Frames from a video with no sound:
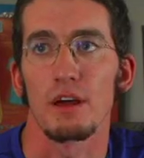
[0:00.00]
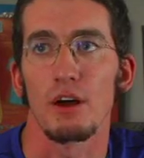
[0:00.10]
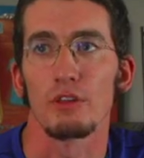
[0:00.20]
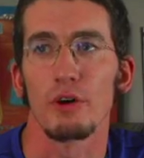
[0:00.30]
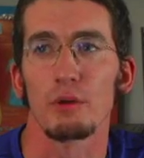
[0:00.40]

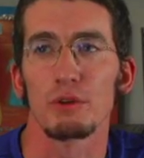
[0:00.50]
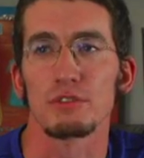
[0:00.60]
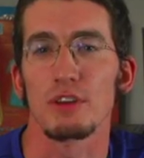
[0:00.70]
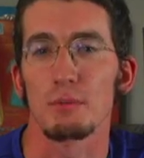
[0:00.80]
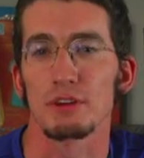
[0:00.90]
although I
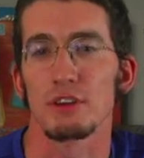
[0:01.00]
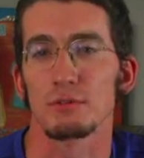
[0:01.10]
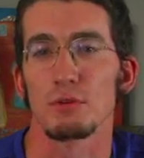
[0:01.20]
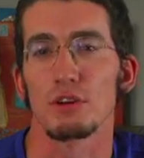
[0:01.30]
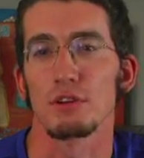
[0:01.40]
wouldn't say my
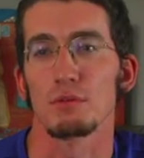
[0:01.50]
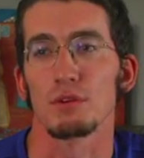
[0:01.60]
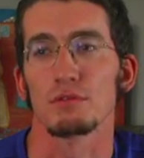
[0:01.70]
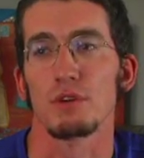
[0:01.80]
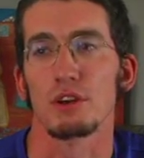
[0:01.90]
testimony
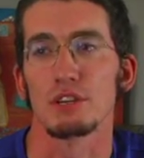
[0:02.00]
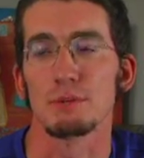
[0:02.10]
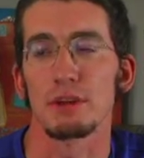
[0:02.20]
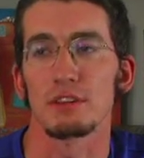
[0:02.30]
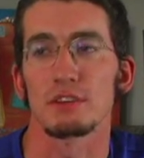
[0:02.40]
was very
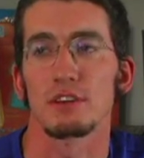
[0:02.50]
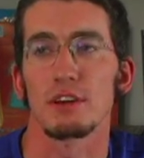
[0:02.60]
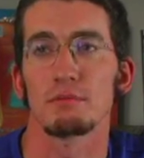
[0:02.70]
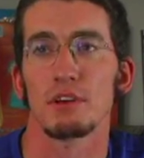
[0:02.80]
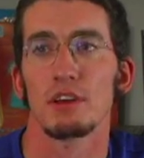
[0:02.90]
deep at that
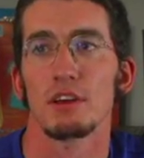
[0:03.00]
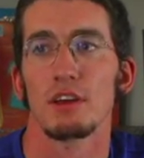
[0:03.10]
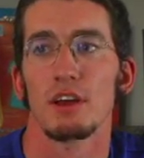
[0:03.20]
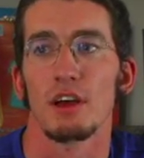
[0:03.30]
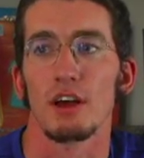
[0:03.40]
time,
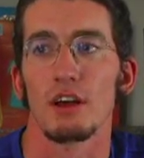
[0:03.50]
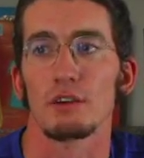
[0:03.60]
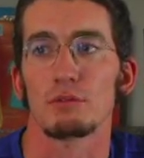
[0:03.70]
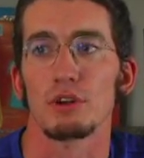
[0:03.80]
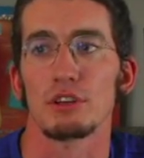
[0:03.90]
uh,
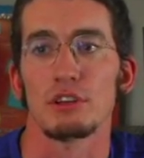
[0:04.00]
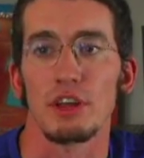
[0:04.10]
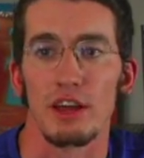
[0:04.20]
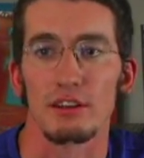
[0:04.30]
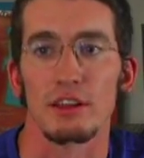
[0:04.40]
I really did
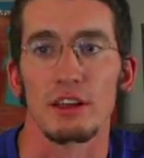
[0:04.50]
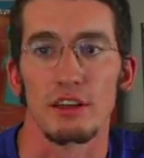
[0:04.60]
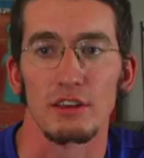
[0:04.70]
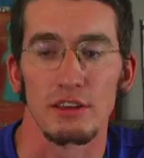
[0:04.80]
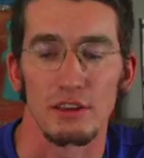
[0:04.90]
have to
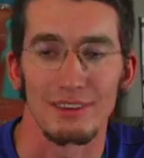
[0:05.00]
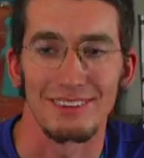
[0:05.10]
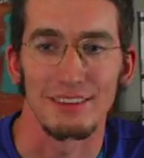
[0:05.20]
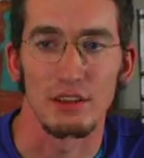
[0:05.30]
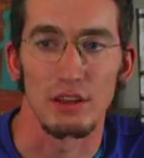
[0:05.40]
like,
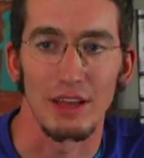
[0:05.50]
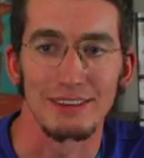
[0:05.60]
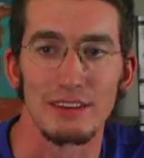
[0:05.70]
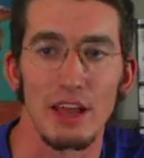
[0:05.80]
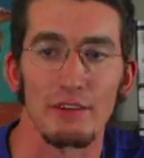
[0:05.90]
I
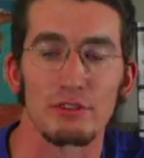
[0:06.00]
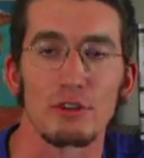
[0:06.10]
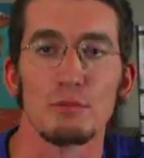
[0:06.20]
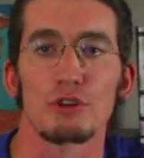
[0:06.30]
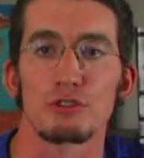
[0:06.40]
did have
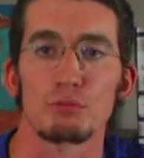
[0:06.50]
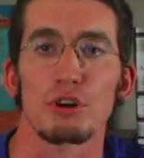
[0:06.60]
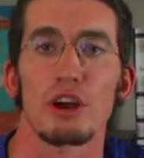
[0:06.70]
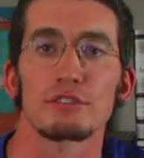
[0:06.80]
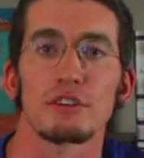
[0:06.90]
to emotionally
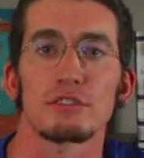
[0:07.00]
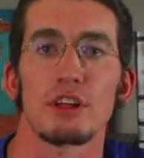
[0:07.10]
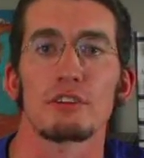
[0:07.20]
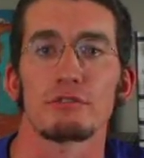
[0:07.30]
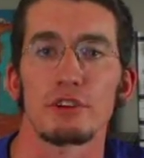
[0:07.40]
process a
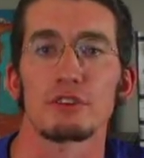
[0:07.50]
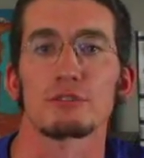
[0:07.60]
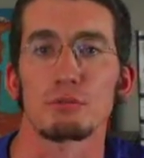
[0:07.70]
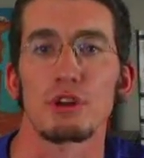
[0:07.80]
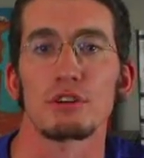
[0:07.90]
lot of
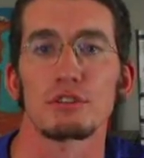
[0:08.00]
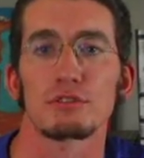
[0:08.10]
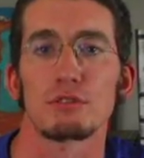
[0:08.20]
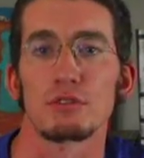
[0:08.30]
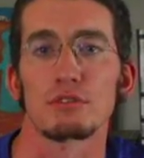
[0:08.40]
feelings of
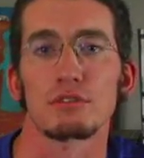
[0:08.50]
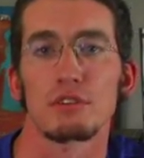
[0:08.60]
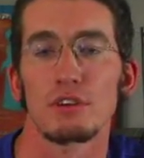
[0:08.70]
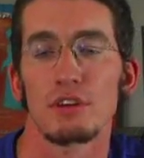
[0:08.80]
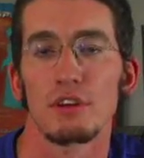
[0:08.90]
bitterness towards
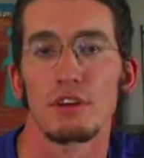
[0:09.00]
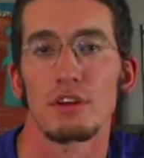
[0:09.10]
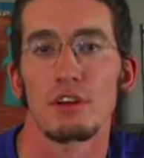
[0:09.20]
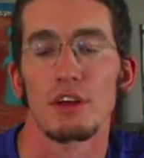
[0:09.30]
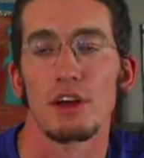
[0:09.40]

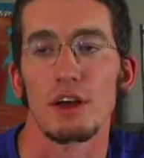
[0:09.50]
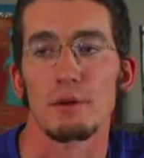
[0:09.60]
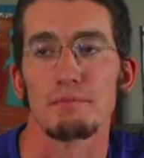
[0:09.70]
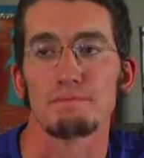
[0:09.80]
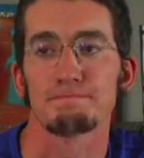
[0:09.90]

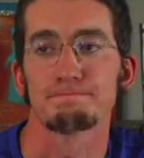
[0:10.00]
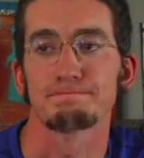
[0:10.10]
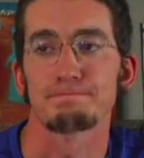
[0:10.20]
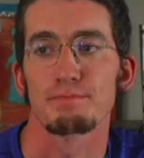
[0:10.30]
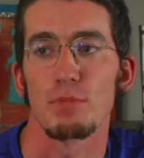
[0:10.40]
um,
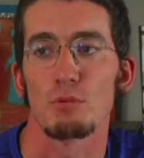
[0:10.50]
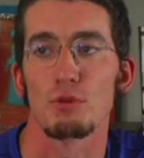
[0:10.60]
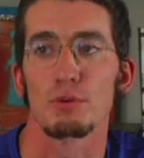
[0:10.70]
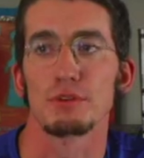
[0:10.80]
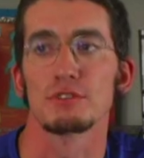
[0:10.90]

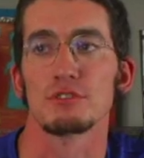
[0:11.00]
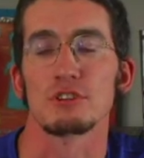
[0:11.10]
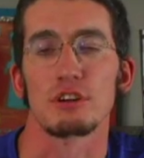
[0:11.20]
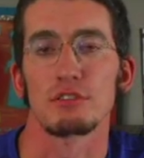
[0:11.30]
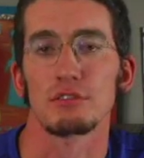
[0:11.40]
Mormons in
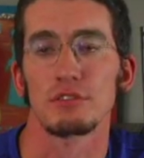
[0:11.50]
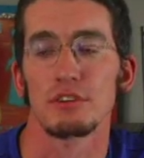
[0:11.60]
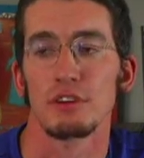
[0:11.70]
general.